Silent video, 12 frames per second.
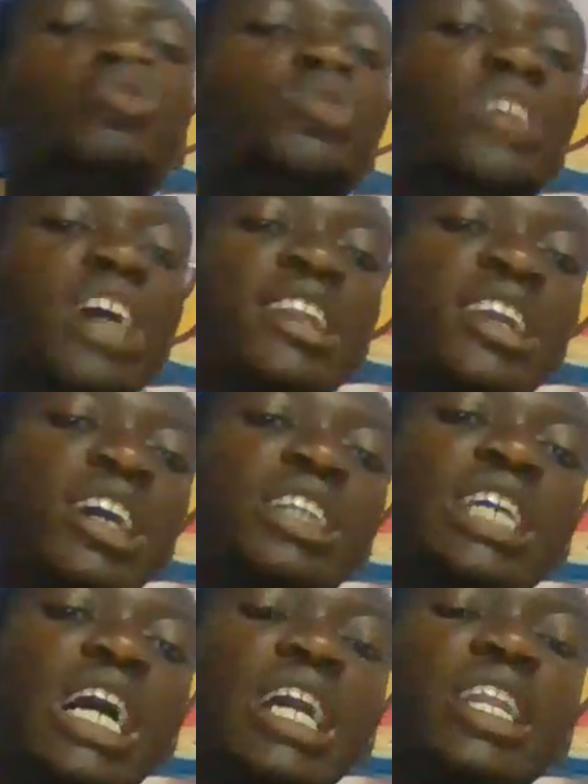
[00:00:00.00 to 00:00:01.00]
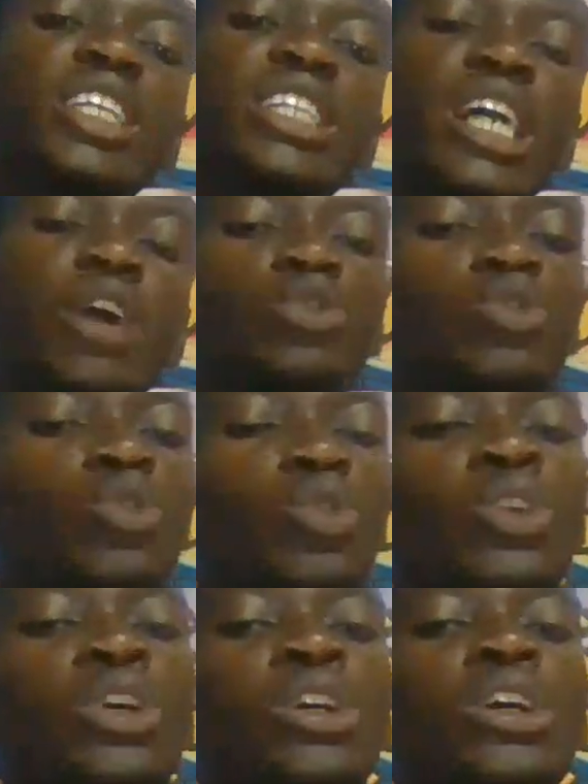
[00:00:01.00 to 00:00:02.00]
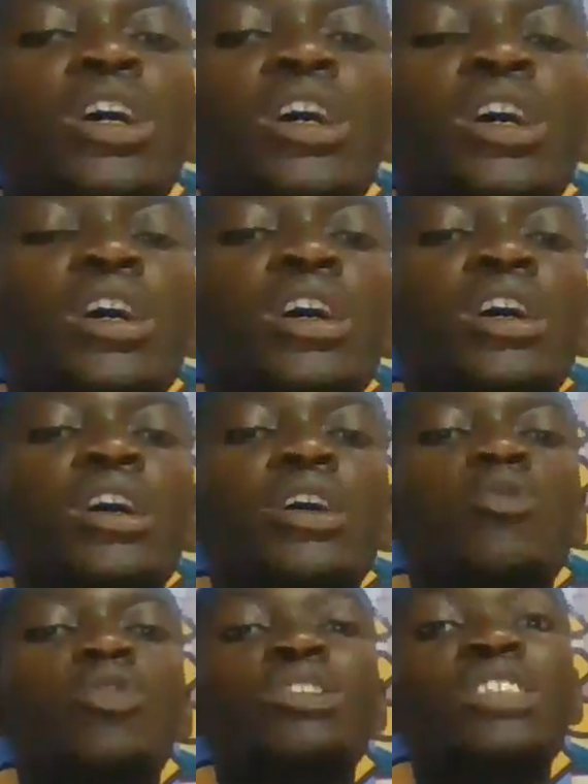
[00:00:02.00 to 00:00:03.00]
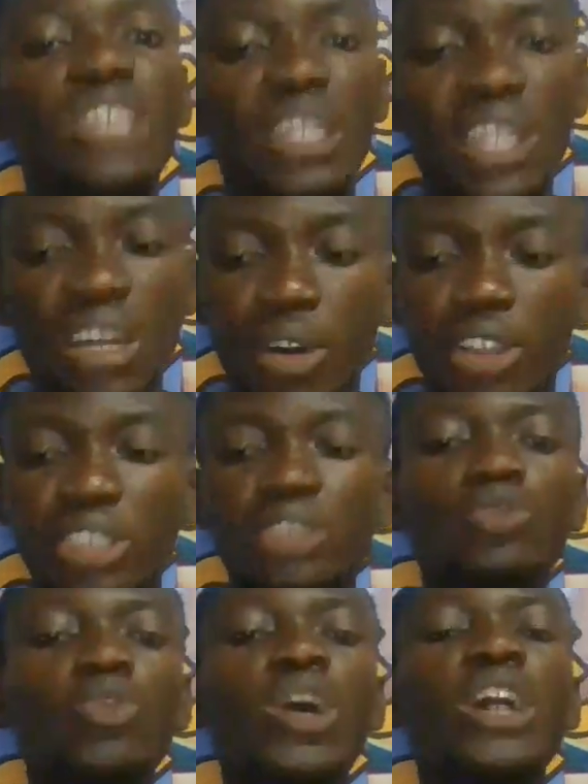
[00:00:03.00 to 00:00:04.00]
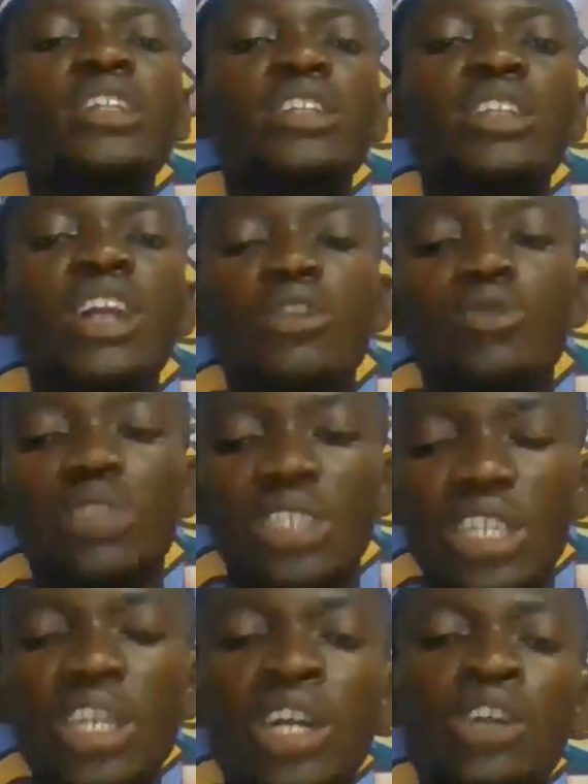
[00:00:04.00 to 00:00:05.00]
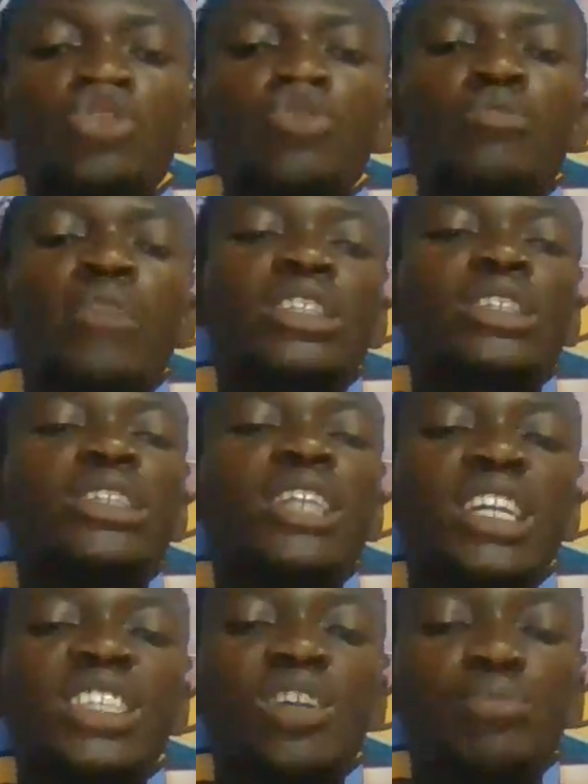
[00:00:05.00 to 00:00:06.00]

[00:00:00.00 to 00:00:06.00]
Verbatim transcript: to Ghanaians. Ghanaians are also uh, concerned about it. So anything that you say, you must get